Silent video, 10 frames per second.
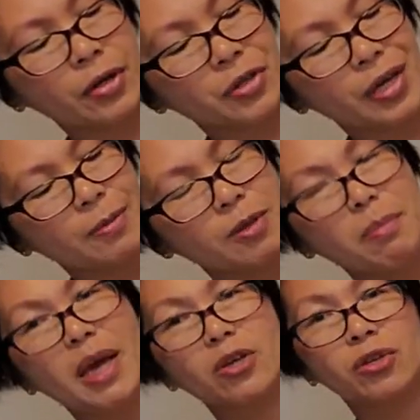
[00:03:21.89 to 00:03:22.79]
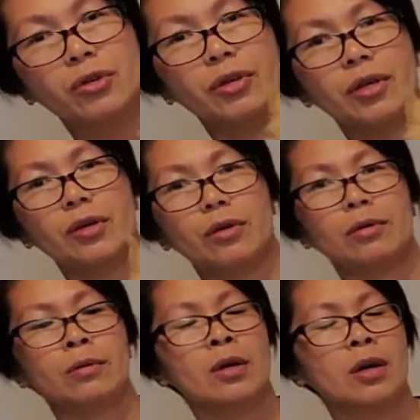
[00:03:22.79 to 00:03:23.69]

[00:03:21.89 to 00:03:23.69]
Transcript: So you have to make sure that you